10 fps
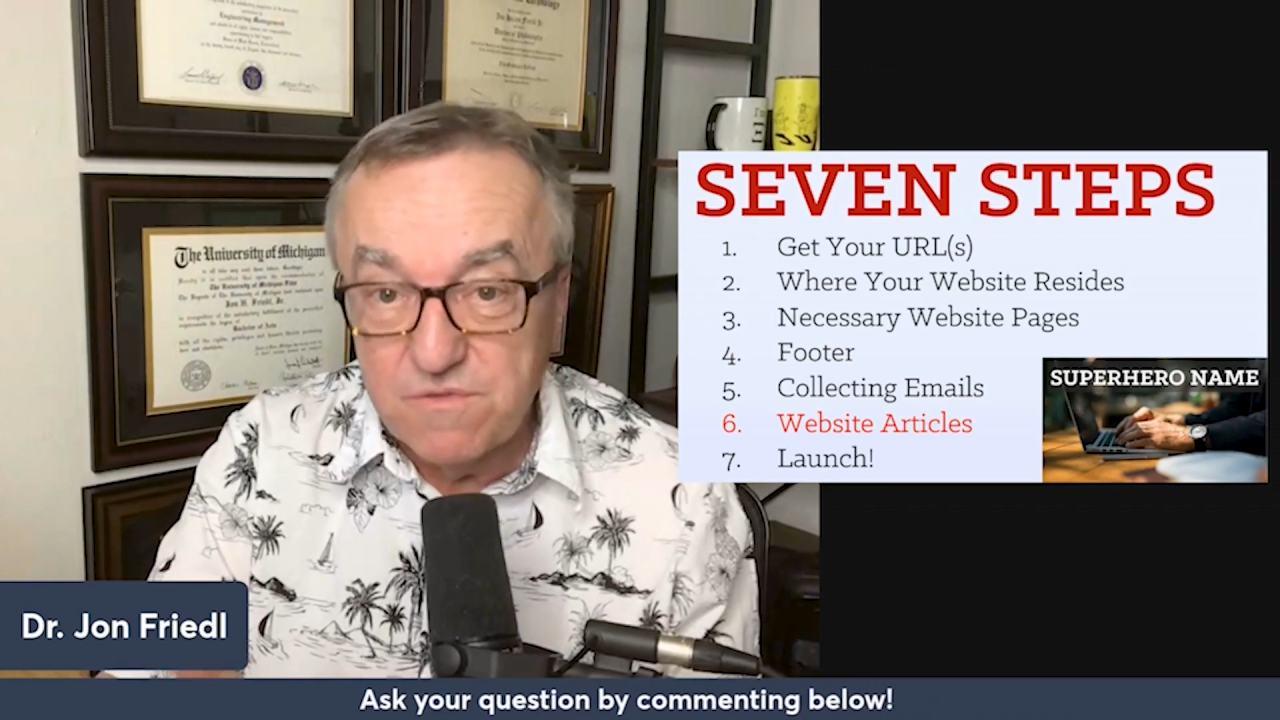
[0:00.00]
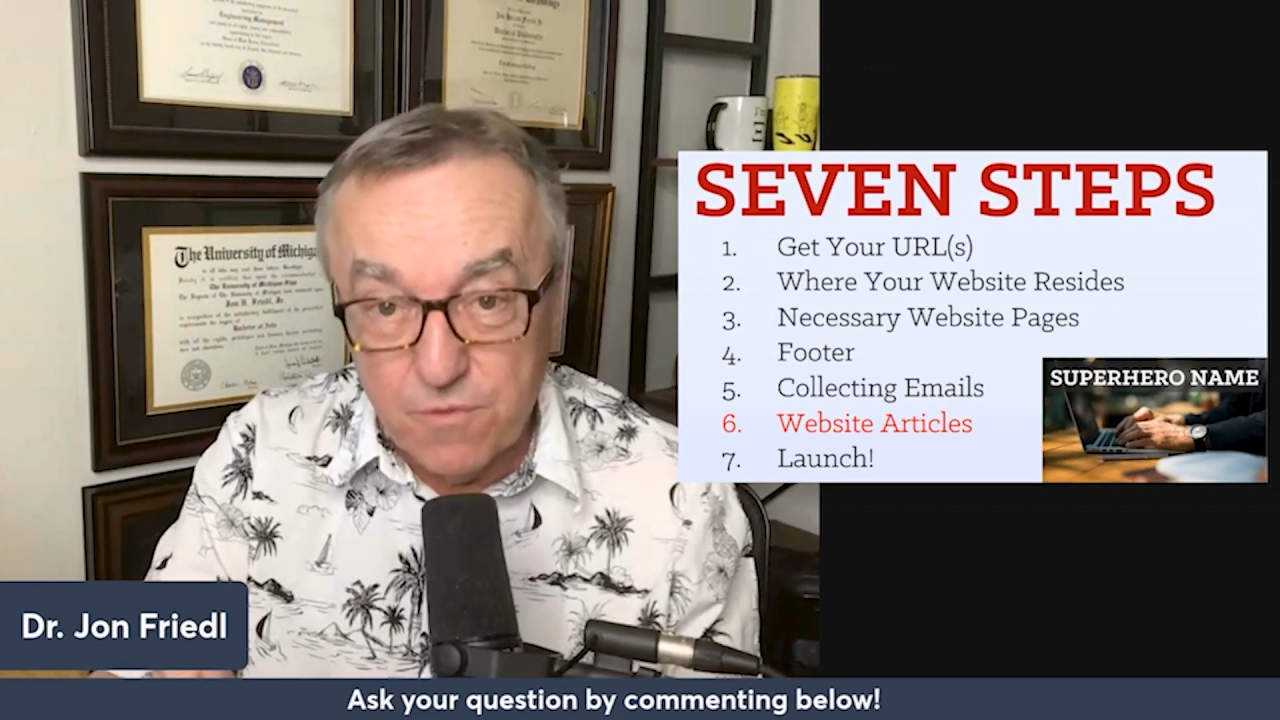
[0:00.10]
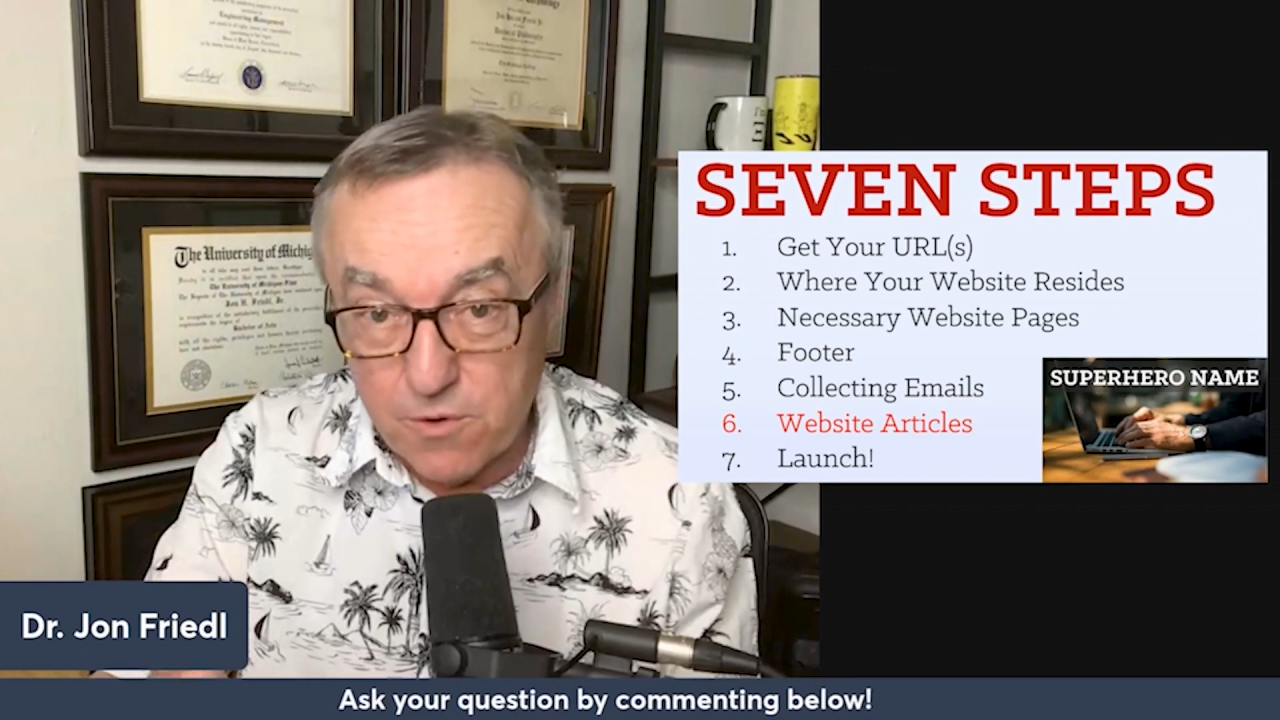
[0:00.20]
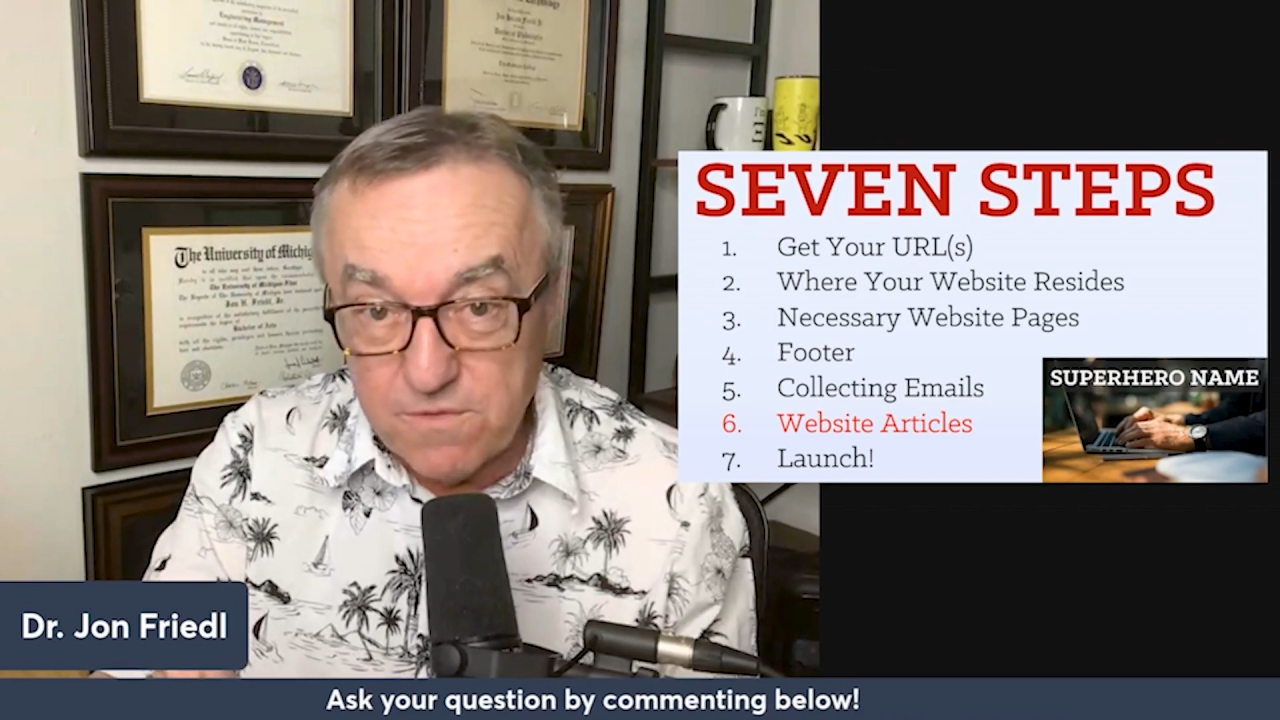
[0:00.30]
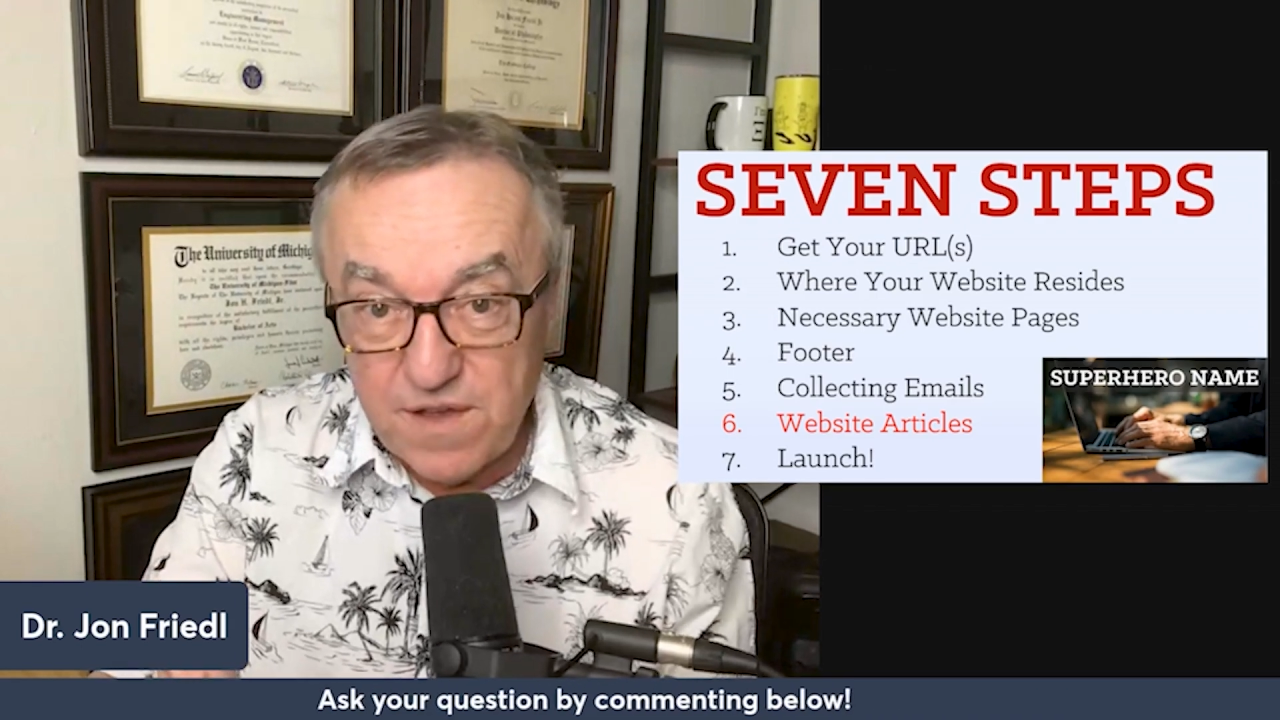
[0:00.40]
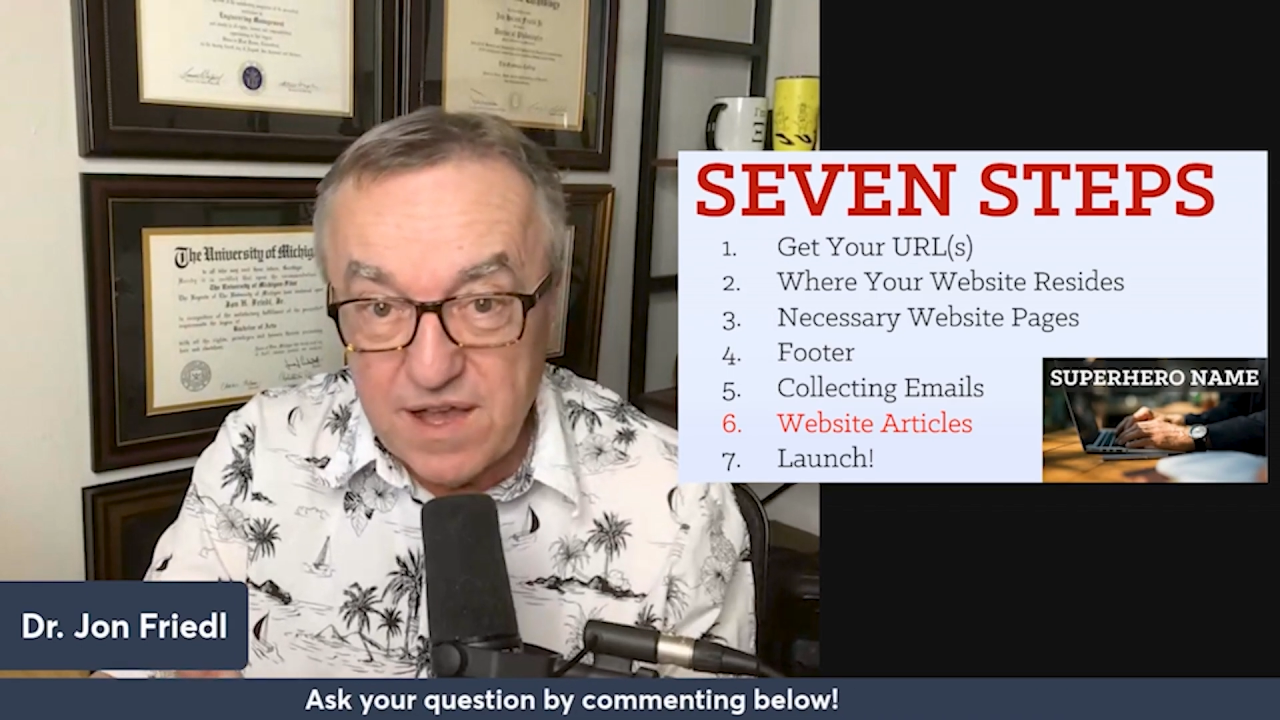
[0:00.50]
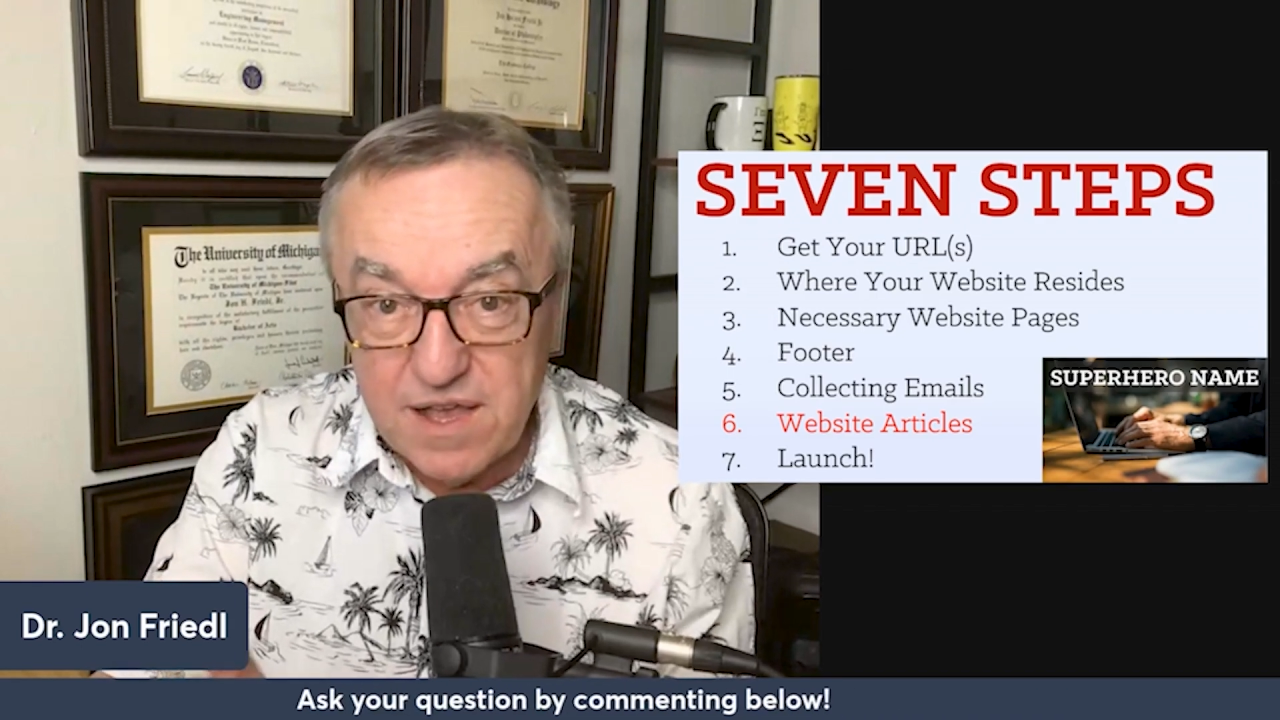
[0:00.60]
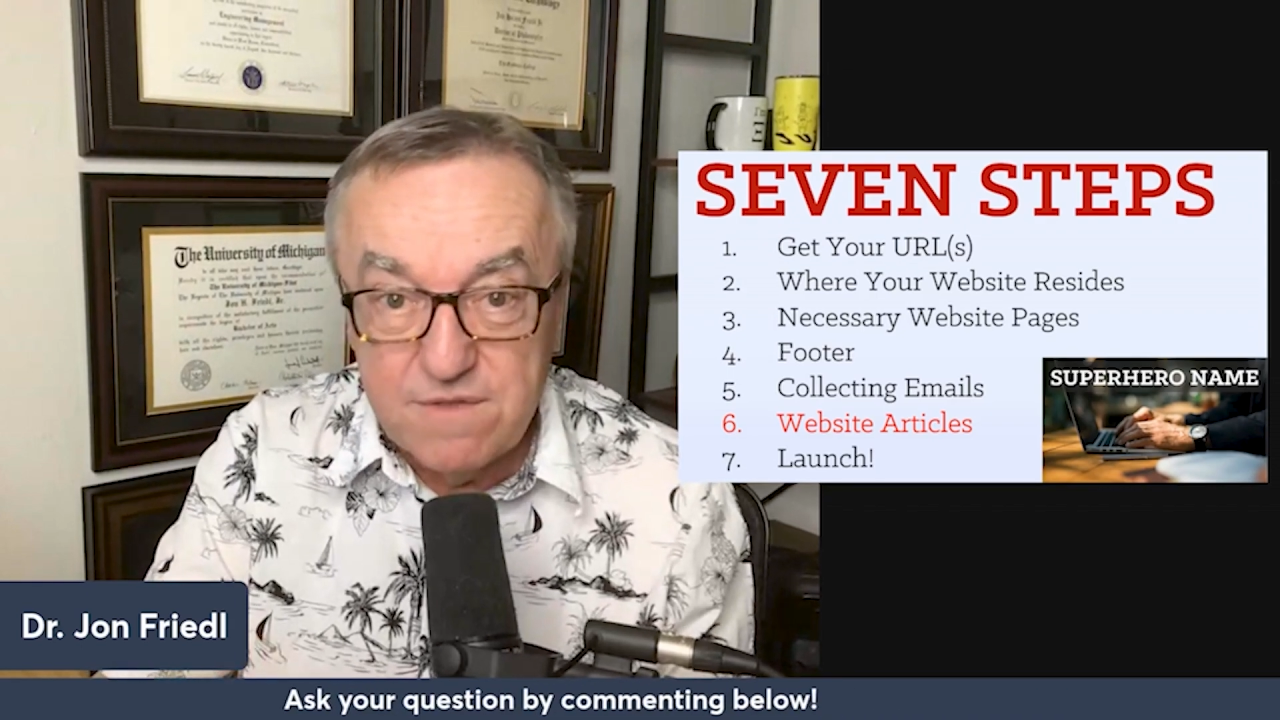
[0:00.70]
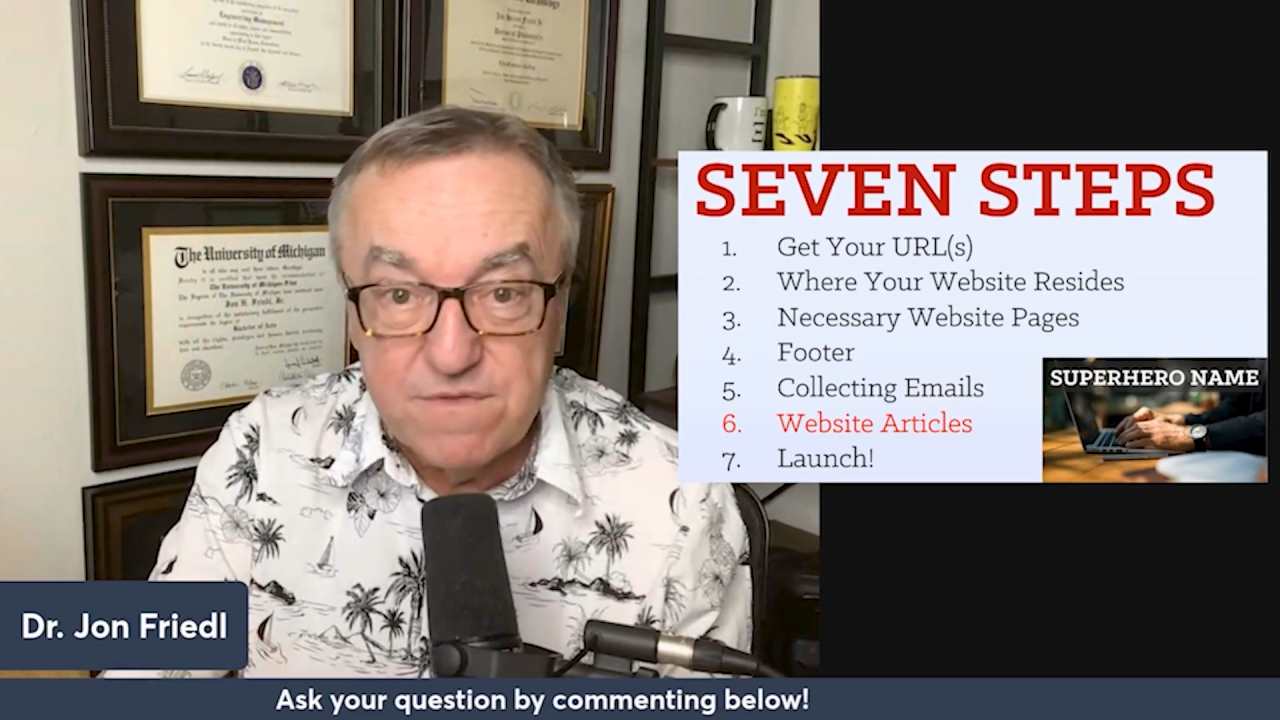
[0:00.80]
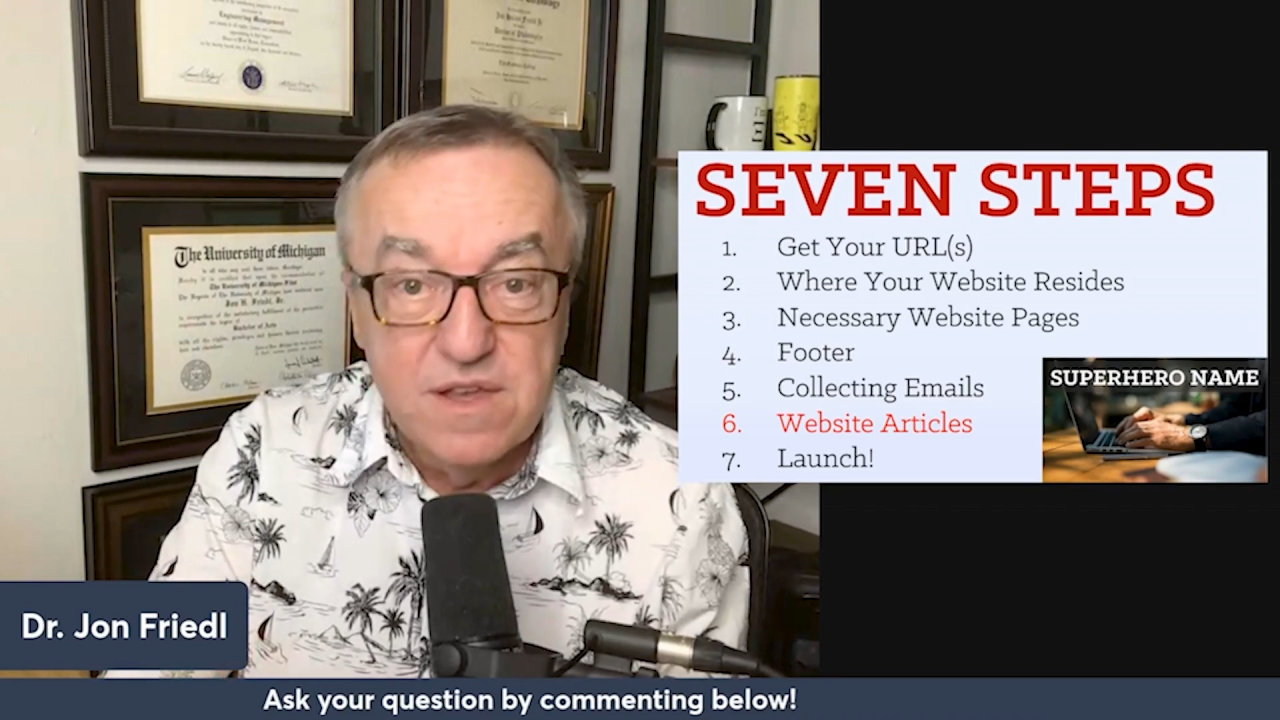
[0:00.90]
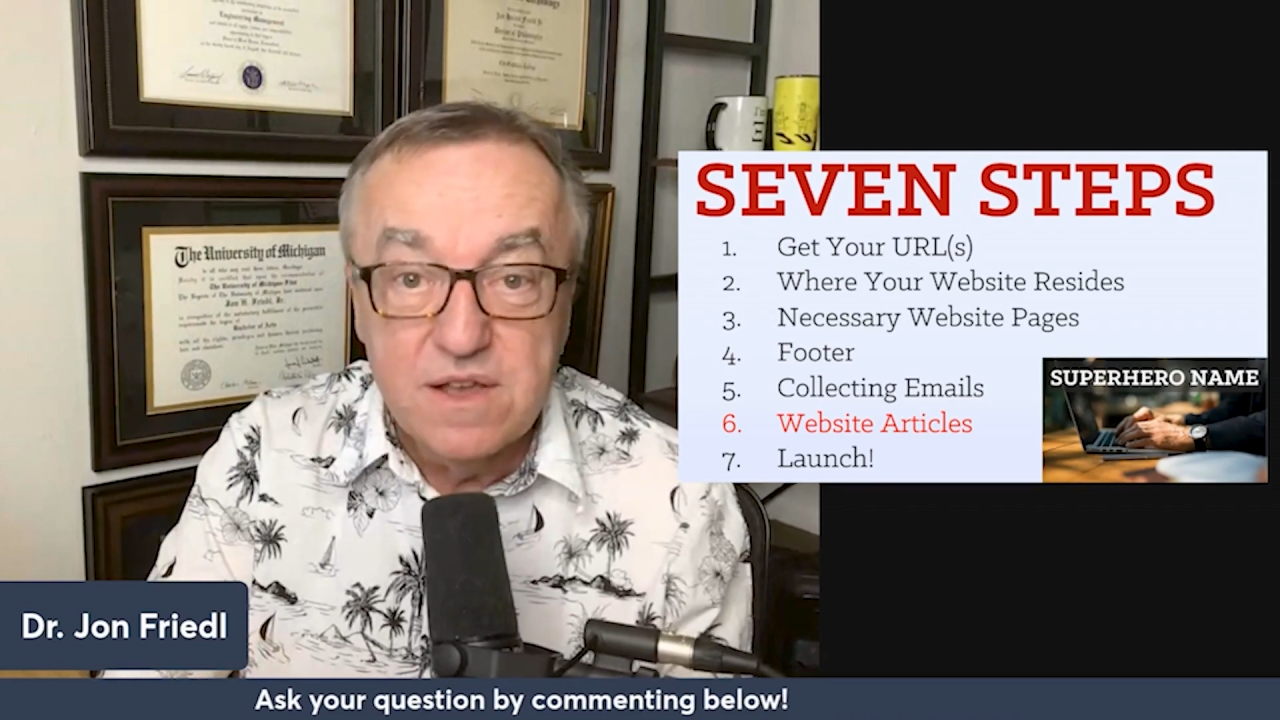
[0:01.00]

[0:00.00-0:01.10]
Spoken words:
4 or 5,